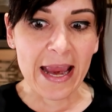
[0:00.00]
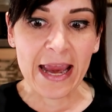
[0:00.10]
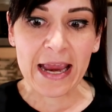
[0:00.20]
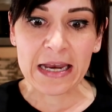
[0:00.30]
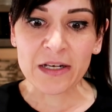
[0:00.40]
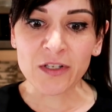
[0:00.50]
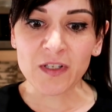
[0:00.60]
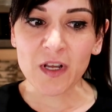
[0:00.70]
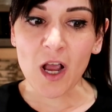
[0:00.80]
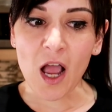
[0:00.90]
and
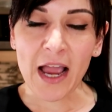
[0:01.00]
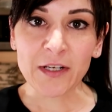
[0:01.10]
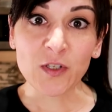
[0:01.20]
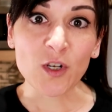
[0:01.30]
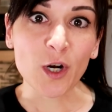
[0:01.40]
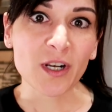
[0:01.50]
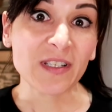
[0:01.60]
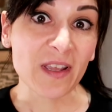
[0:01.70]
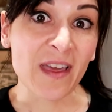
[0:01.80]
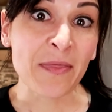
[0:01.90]
I
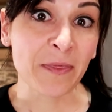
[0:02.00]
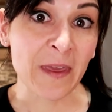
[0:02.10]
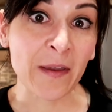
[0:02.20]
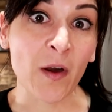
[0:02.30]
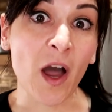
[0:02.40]
started to then think